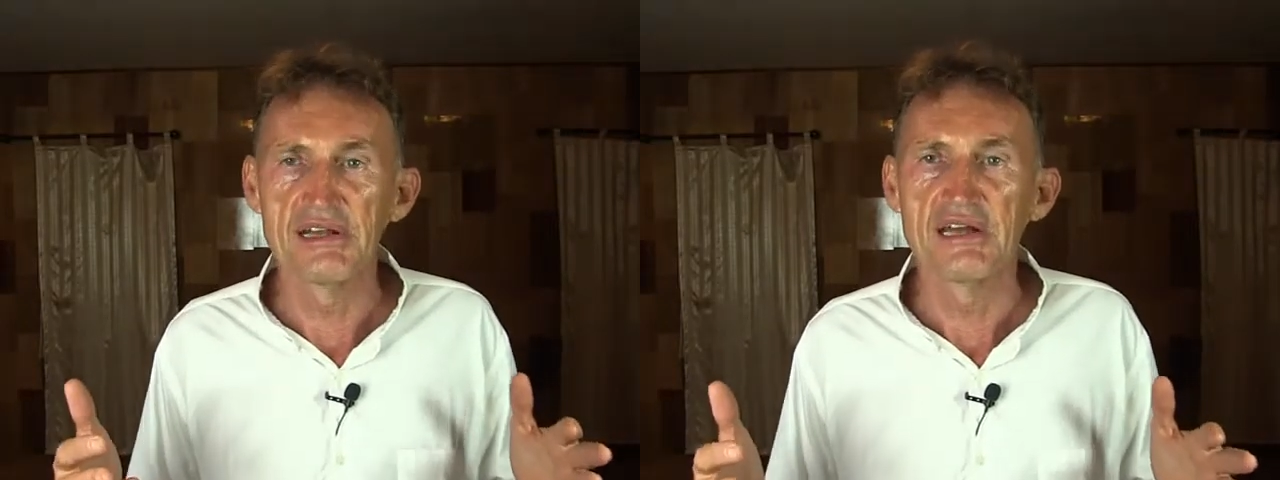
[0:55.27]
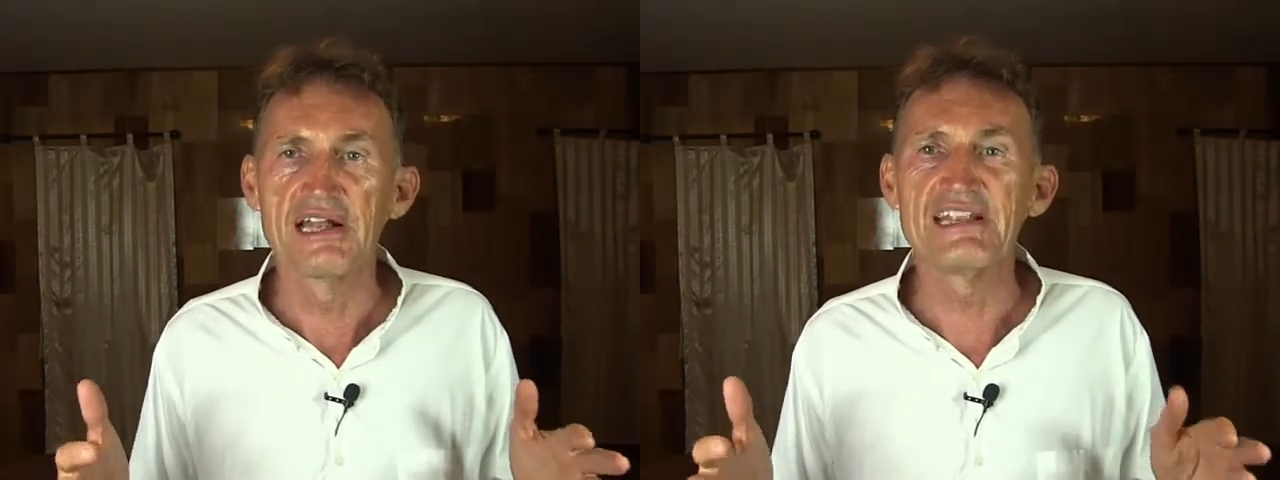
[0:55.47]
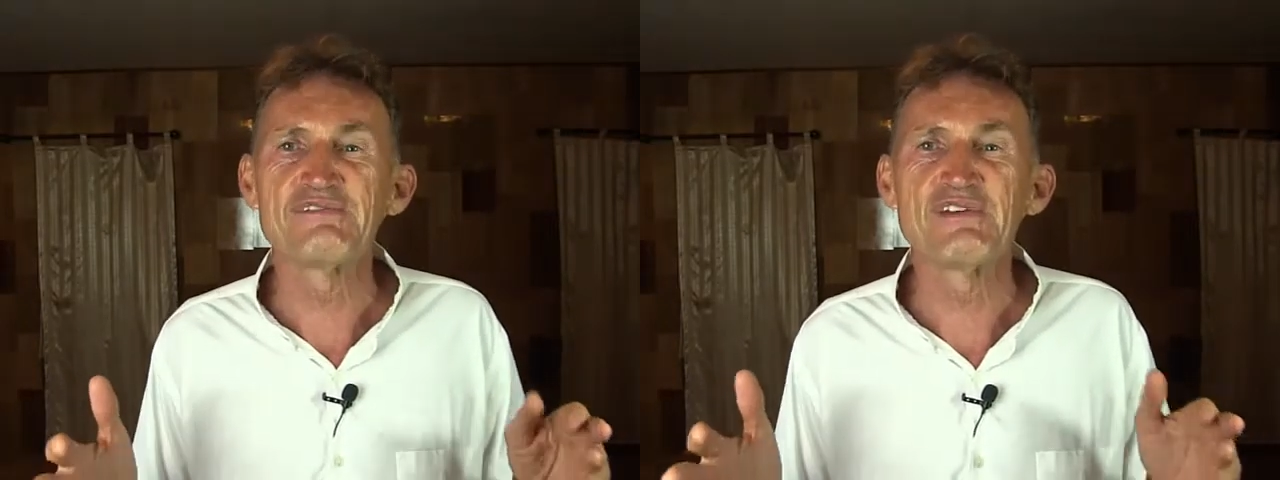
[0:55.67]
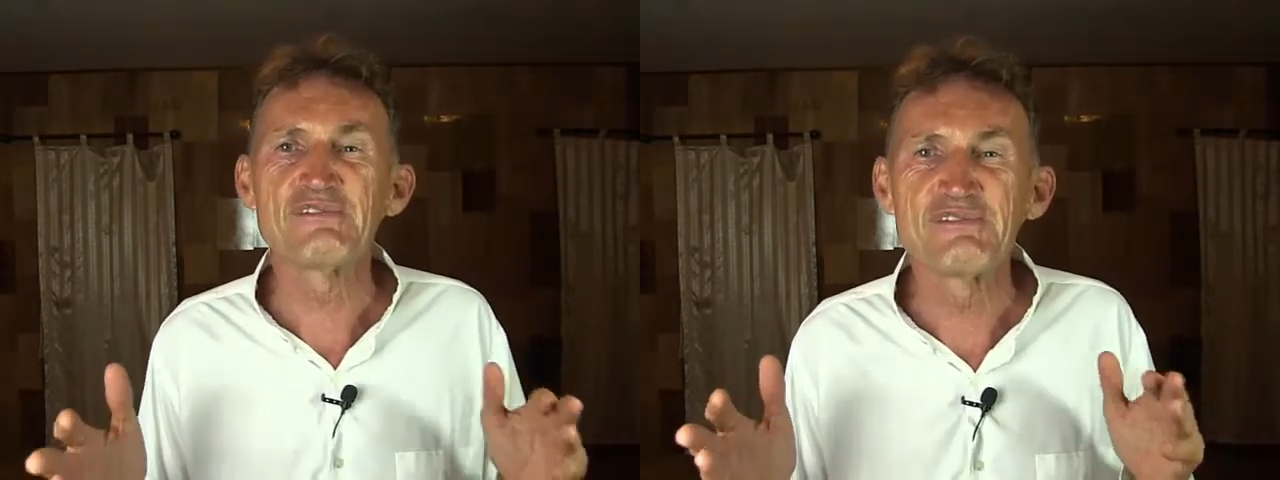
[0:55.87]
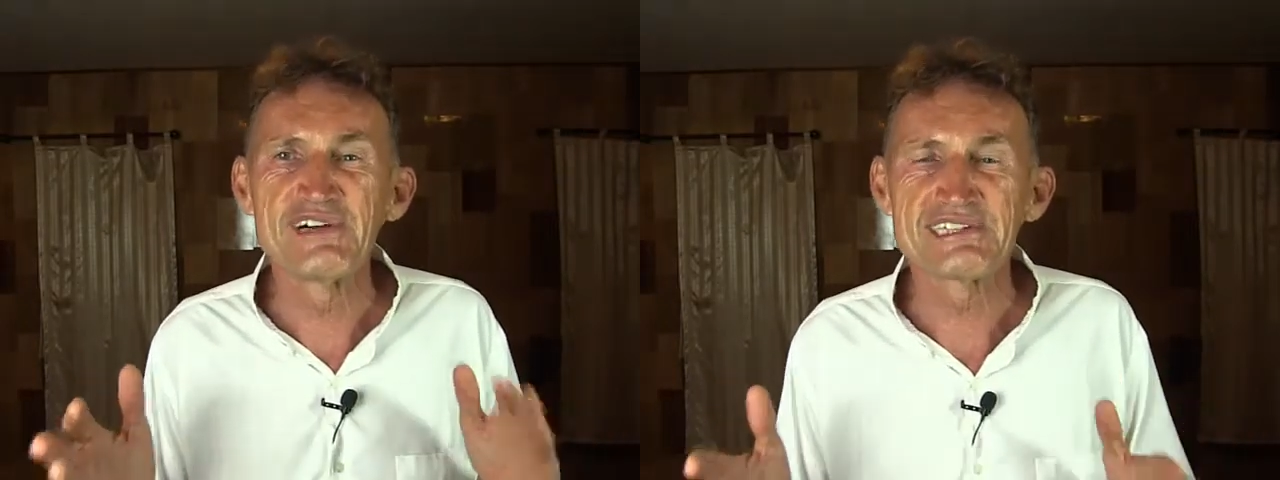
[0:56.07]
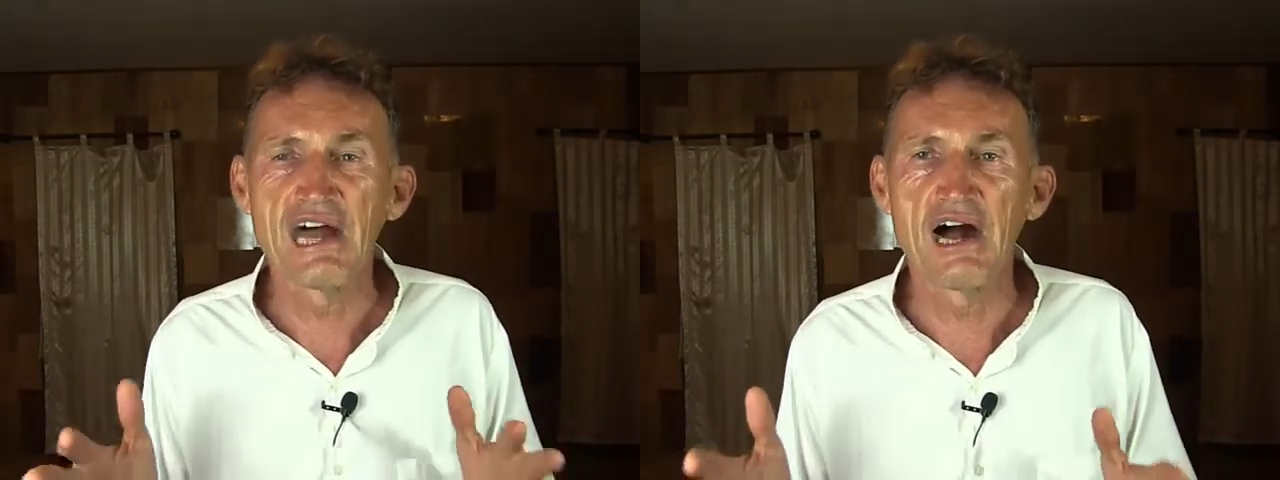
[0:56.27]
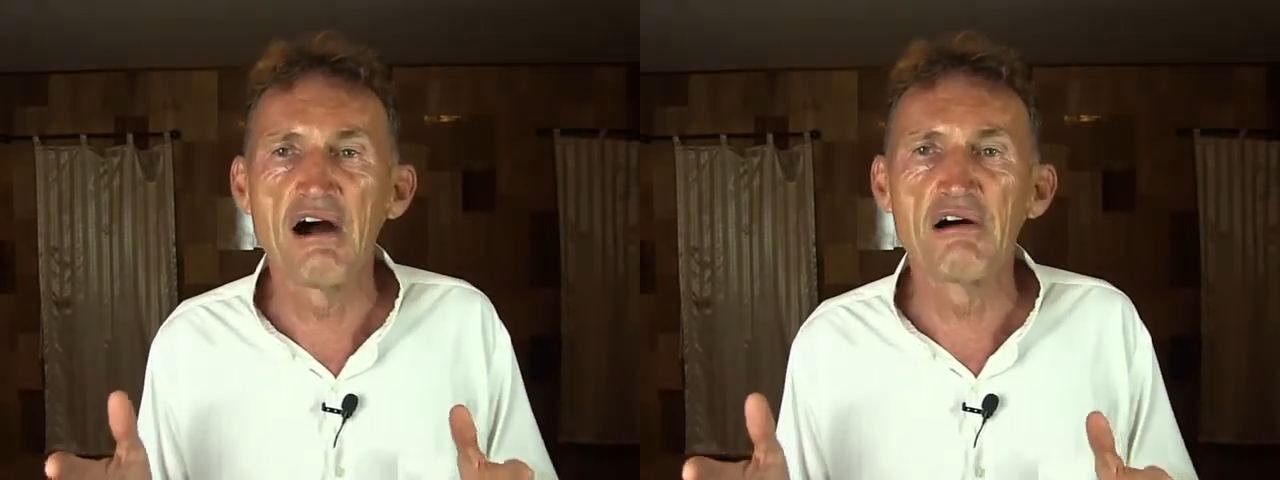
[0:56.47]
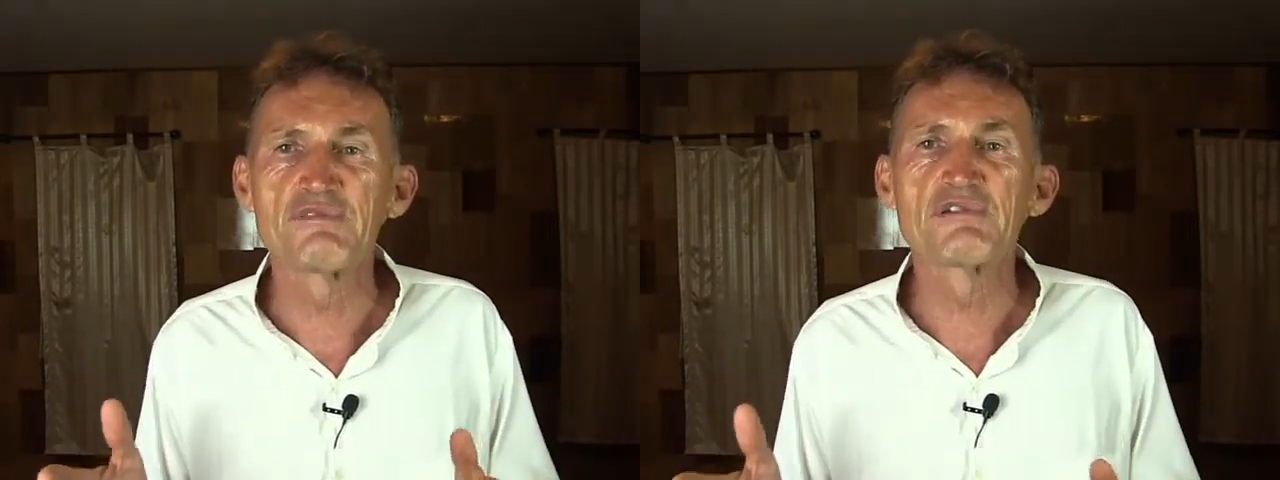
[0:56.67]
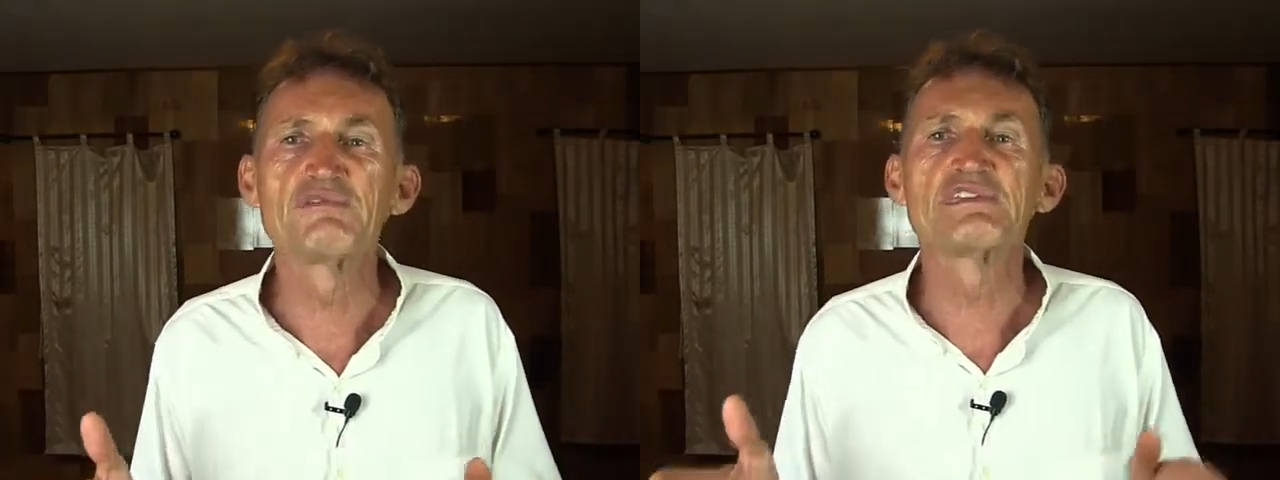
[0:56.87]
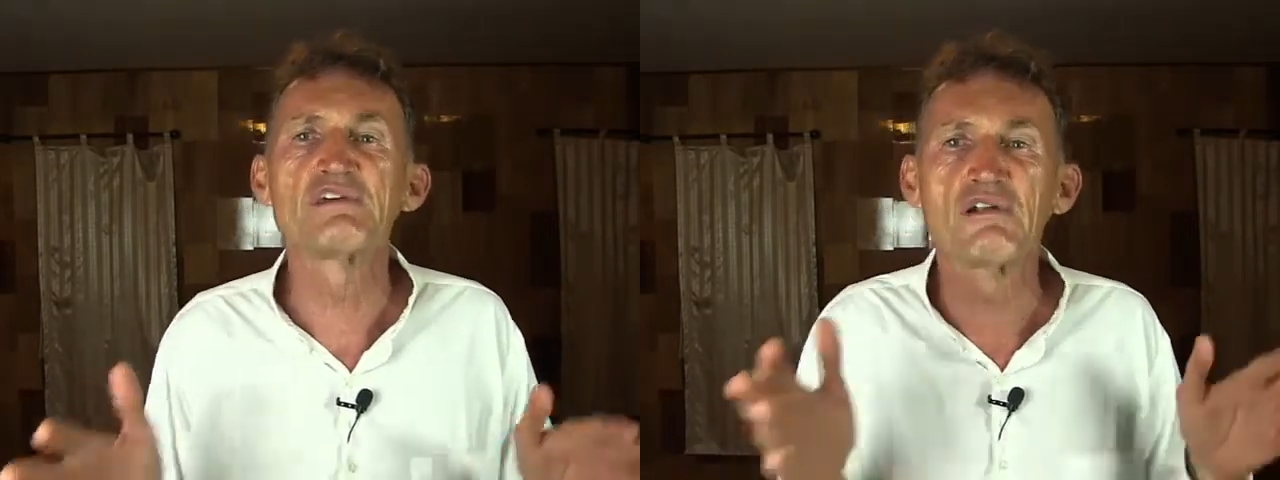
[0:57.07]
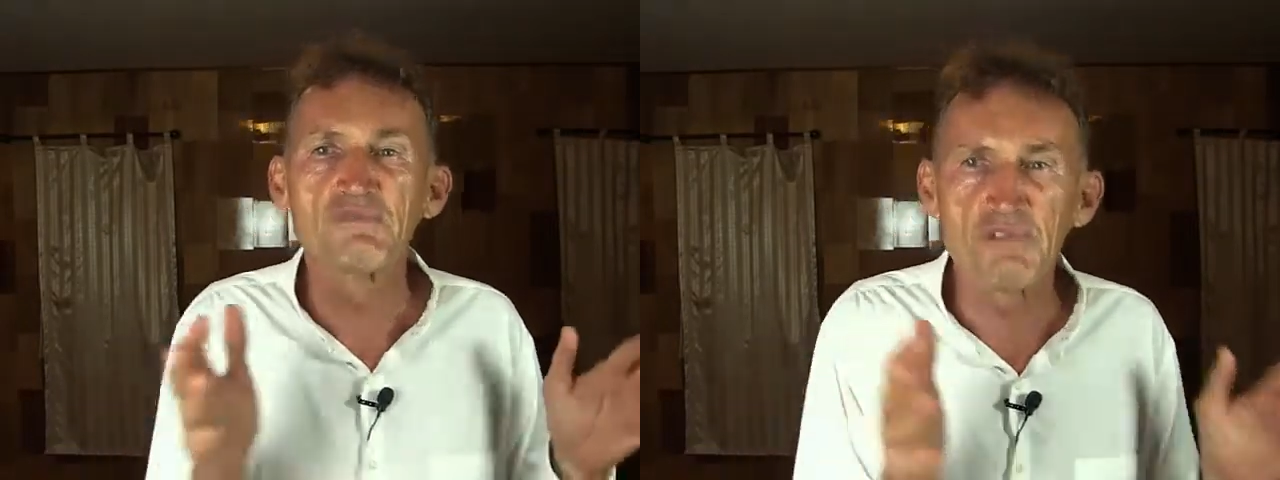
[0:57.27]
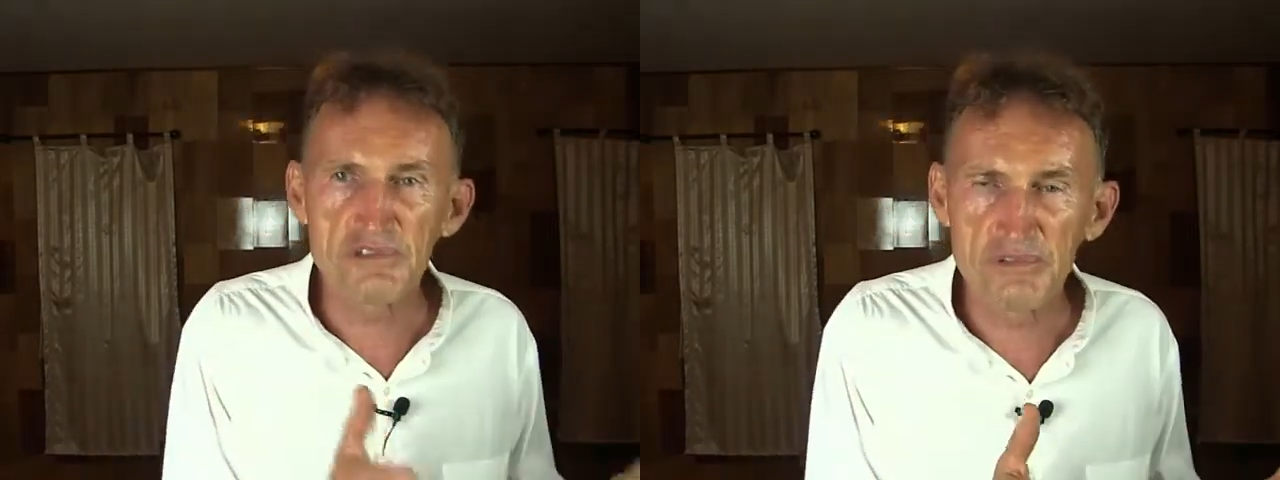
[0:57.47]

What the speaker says: and if we filter out what we don't want